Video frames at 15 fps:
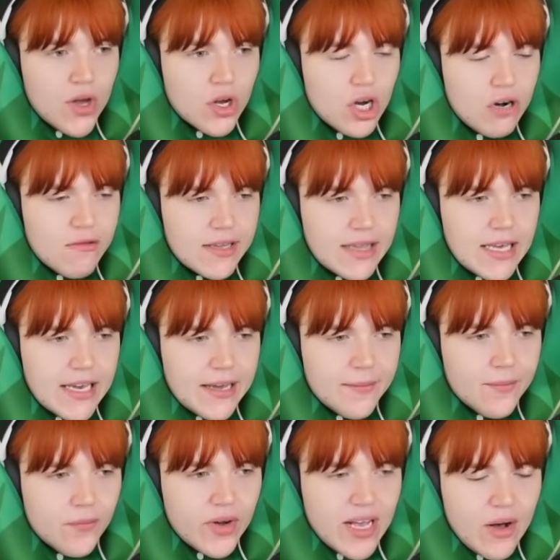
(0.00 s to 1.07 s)
Currently,
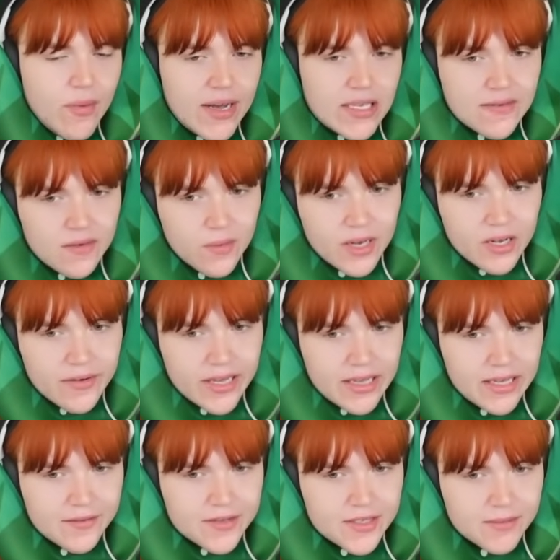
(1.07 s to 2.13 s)
we are waiting for Wickery
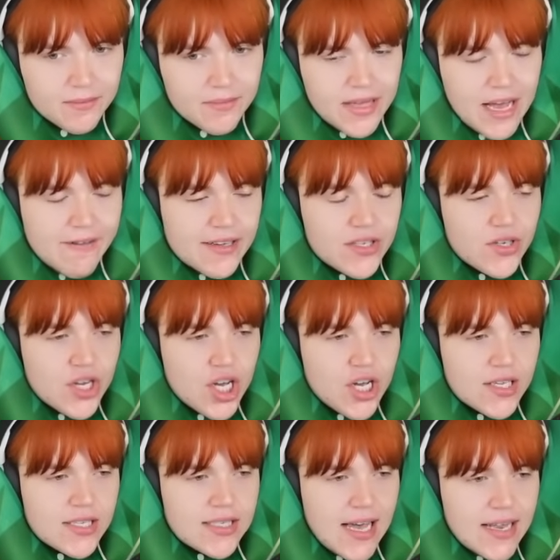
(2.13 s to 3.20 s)
Cliffs. There is no
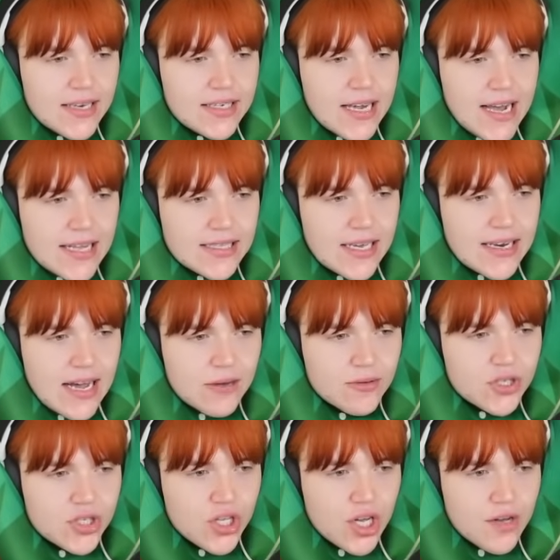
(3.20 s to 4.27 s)
set date
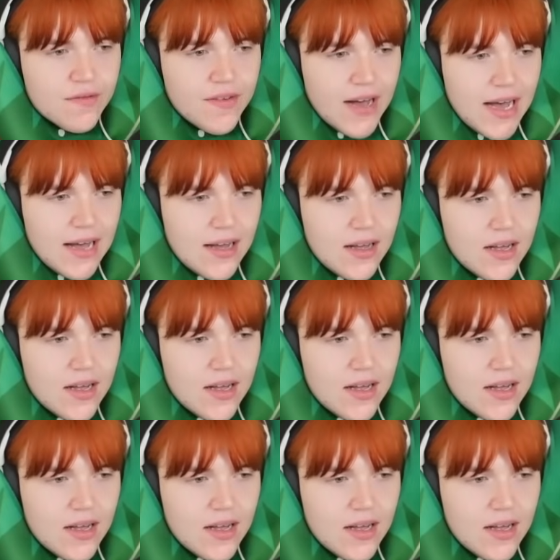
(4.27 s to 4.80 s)
announced so far,